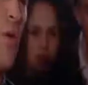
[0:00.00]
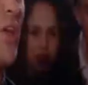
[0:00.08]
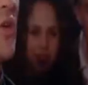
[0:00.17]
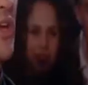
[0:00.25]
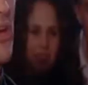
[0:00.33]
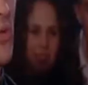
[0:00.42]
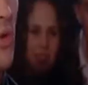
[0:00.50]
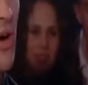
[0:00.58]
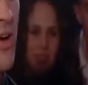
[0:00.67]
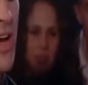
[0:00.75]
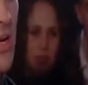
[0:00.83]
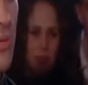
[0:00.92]

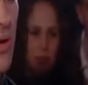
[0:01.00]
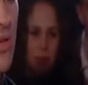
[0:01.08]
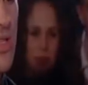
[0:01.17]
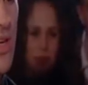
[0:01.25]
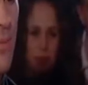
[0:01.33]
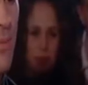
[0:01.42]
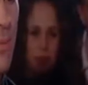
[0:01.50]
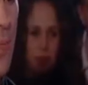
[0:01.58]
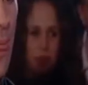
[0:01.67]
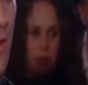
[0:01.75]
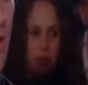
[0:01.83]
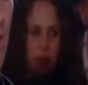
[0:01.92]

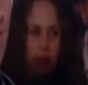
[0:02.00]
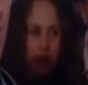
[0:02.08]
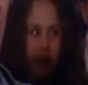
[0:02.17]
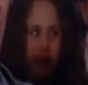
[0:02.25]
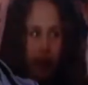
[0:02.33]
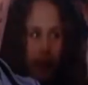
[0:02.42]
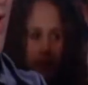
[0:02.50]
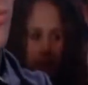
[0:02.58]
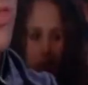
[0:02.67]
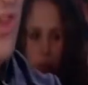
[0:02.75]
This person isn't speaking.